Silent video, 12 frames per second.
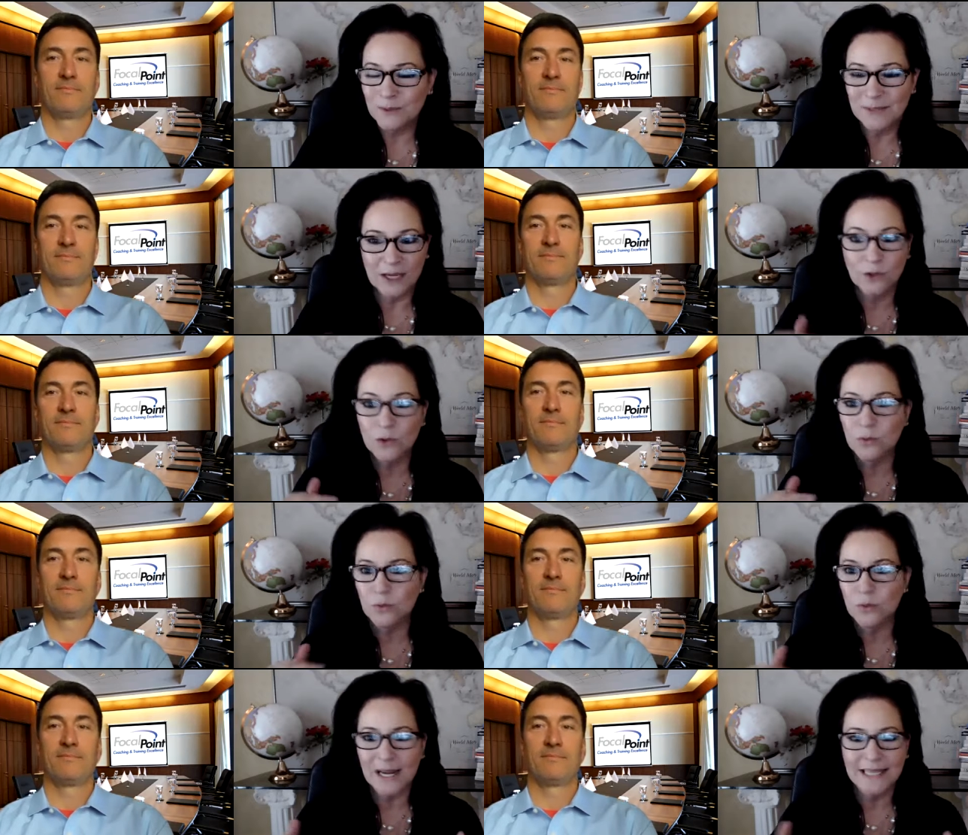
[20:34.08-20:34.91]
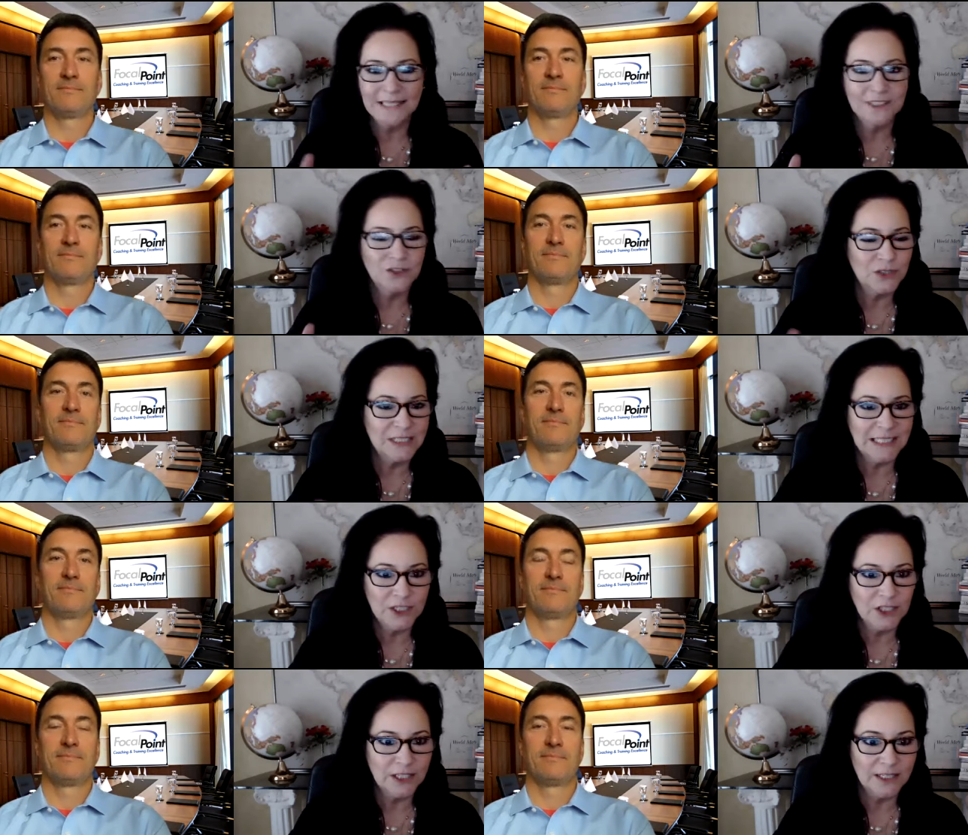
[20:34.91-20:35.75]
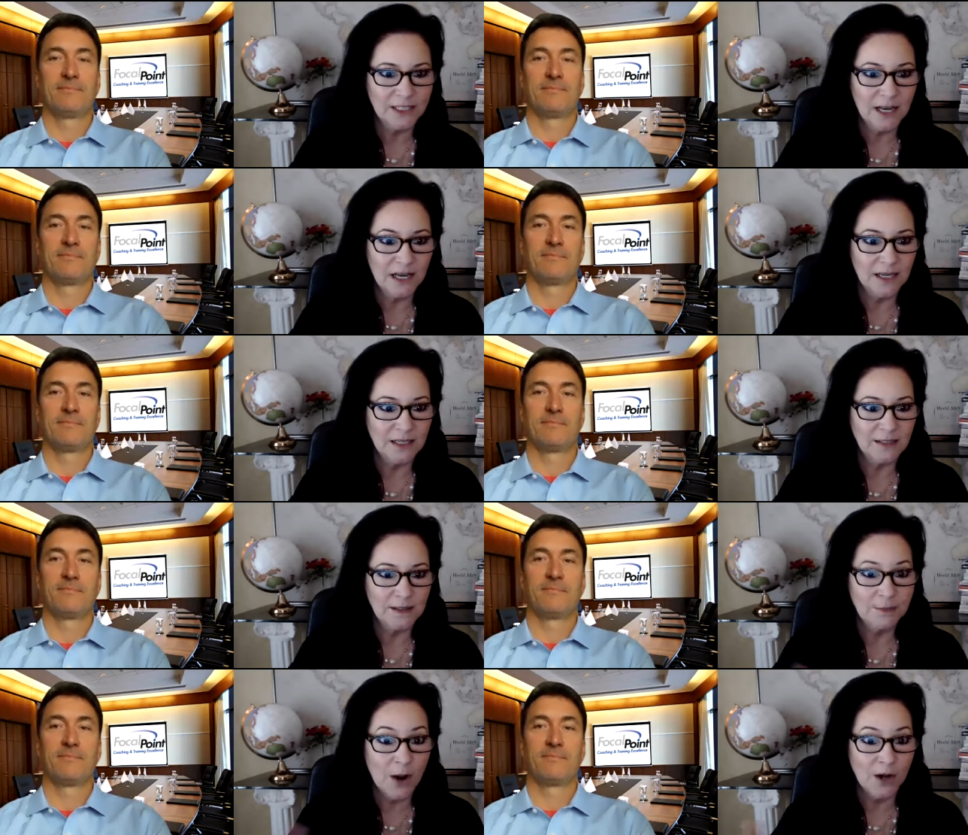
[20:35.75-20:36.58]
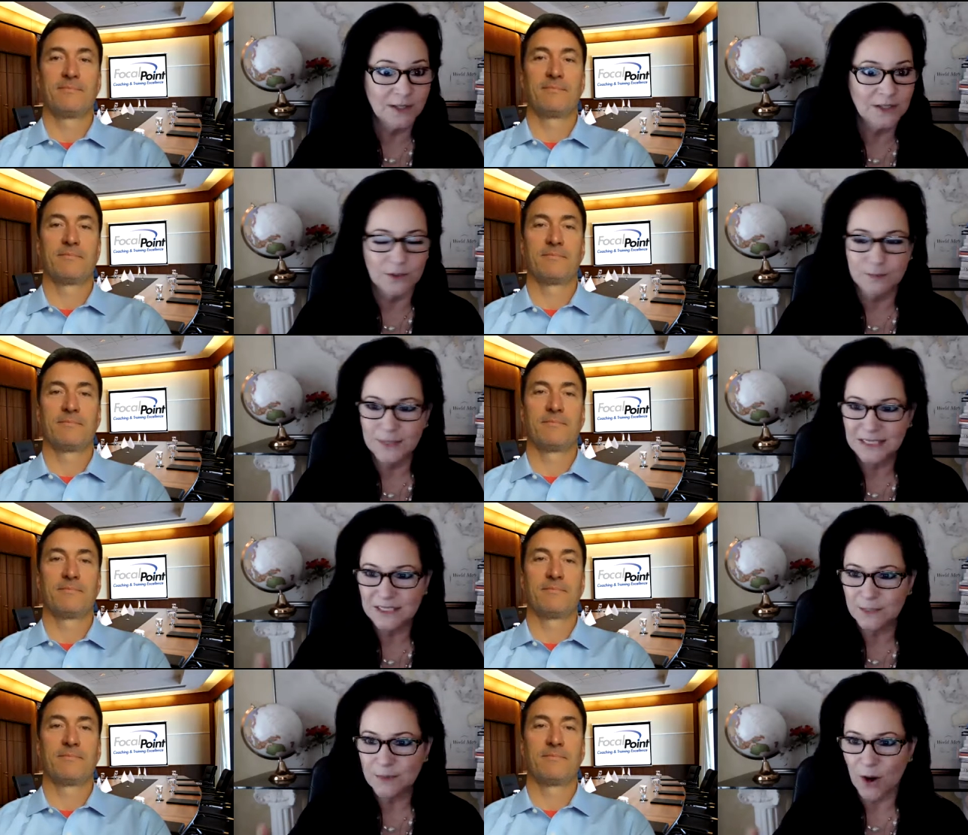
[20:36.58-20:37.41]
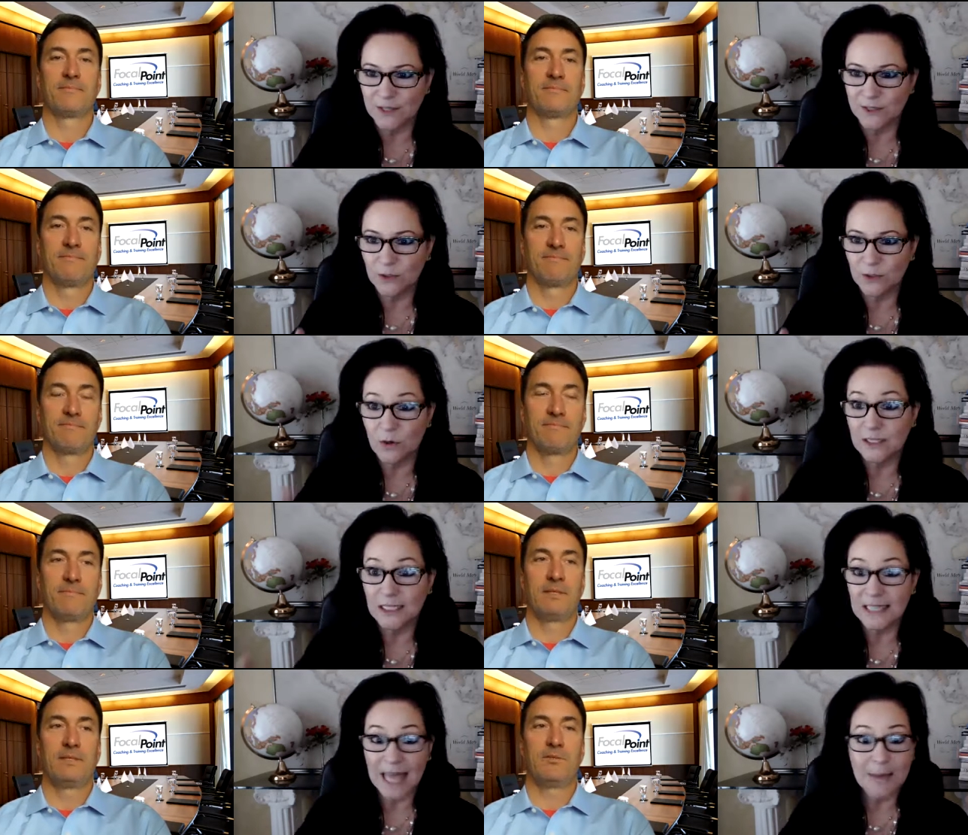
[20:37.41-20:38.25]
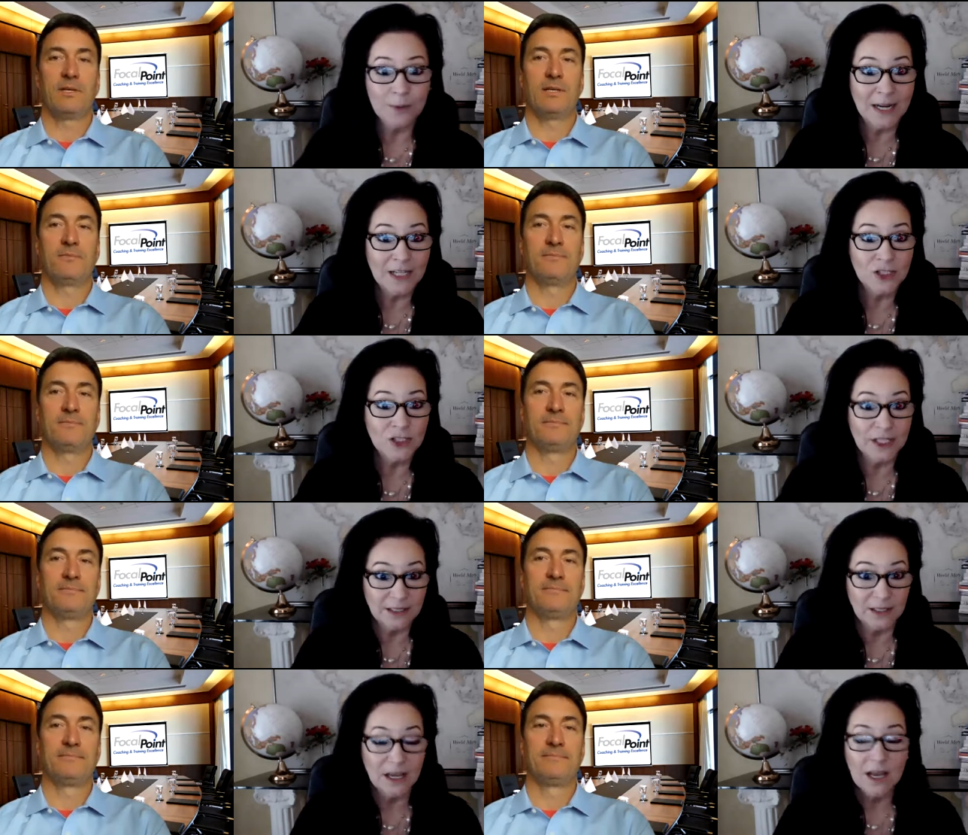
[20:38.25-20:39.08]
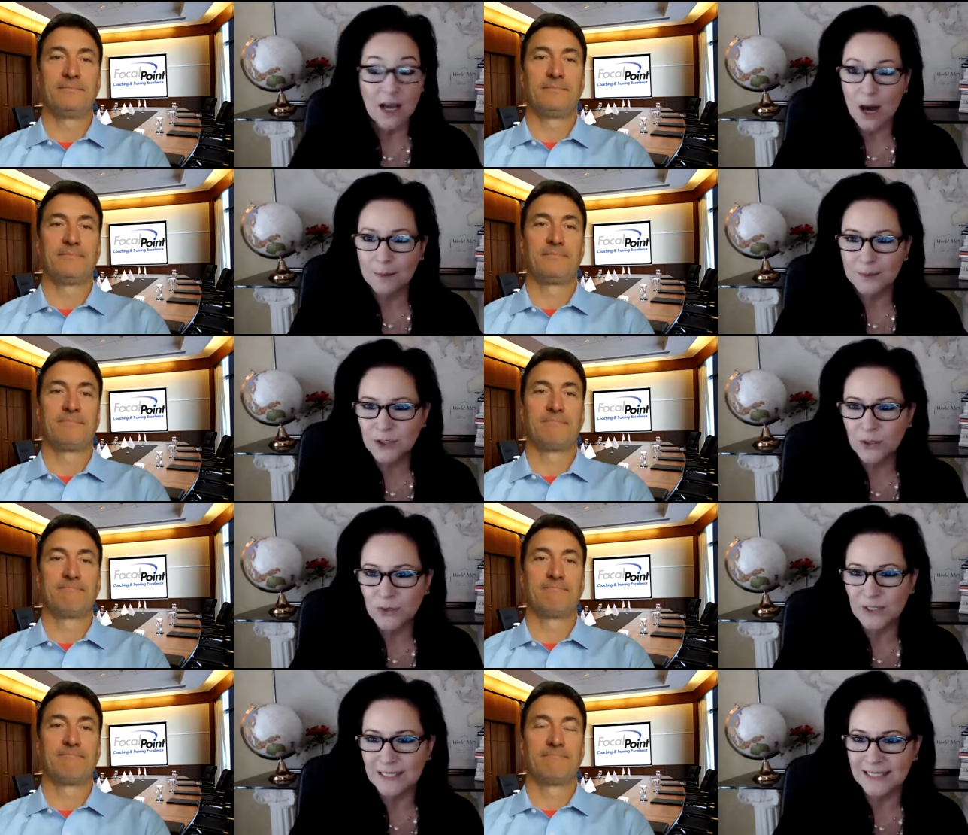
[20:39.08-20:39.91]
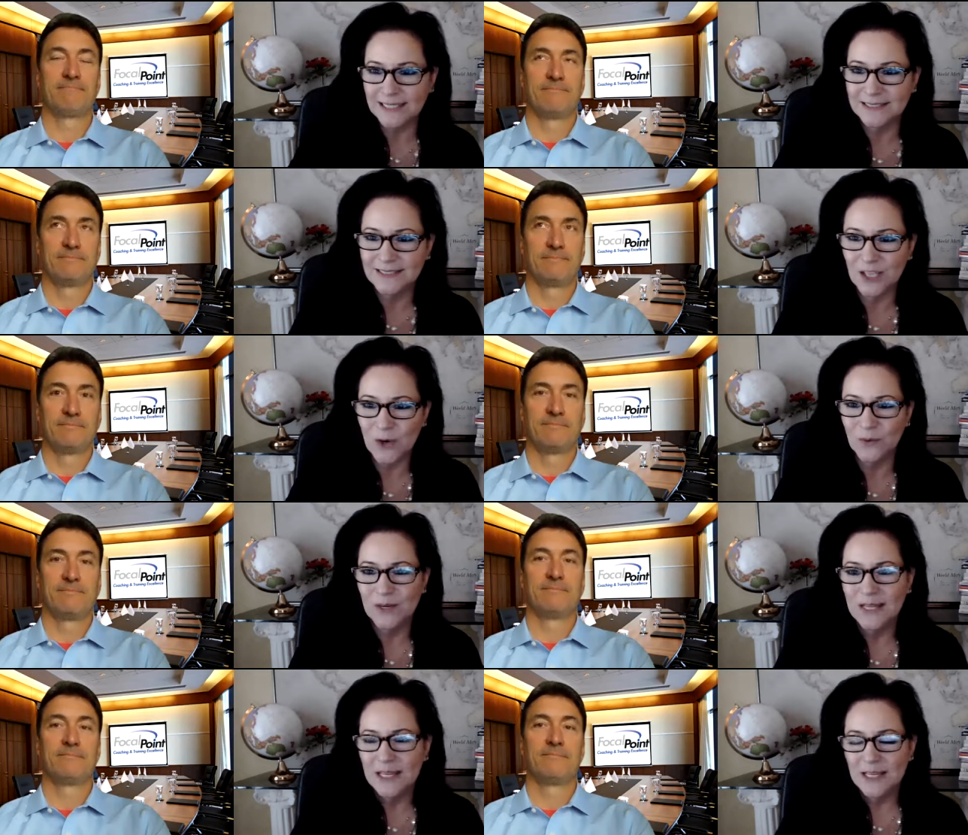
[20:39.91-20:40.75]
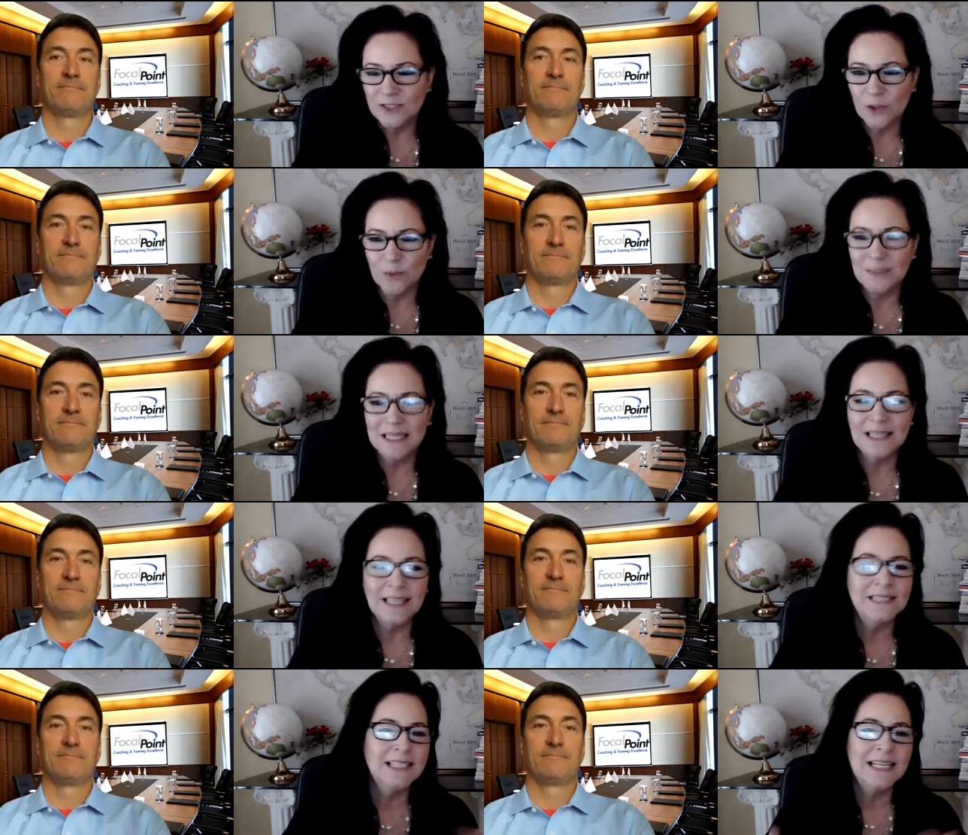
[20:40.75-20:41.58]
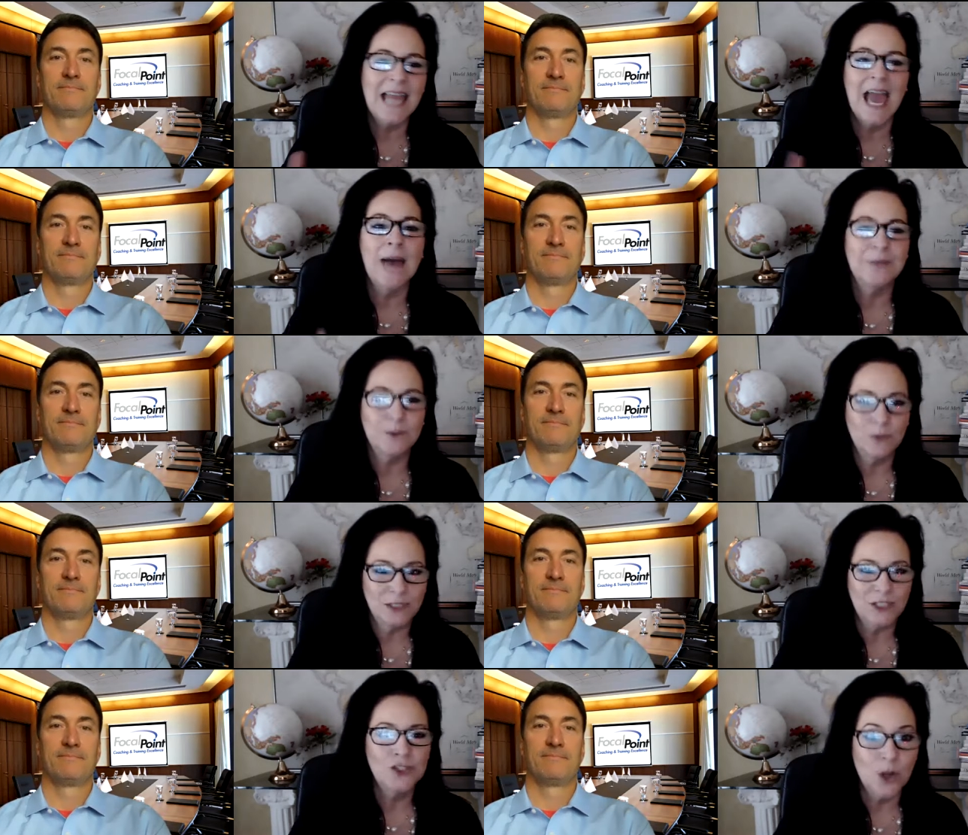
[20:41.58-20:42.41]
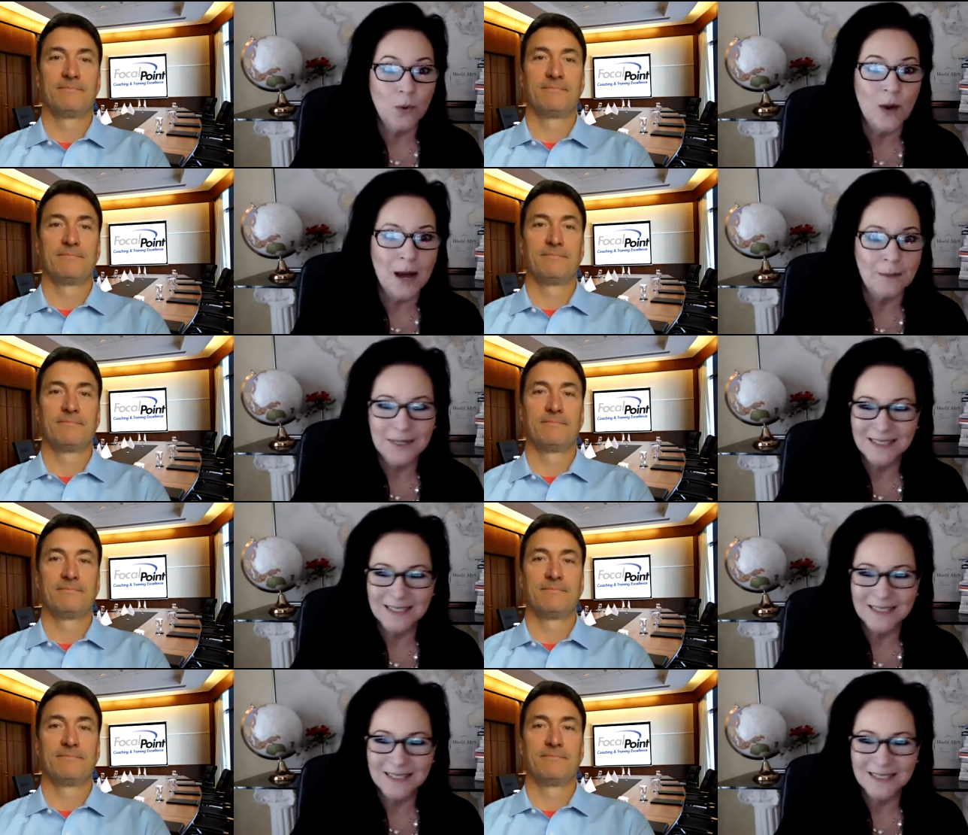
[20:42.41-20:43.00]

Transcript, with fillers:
Speaker 1: be a great strategic uh, partner, business partner, or a collaboration opportunity. So, so many things can happen when you show up.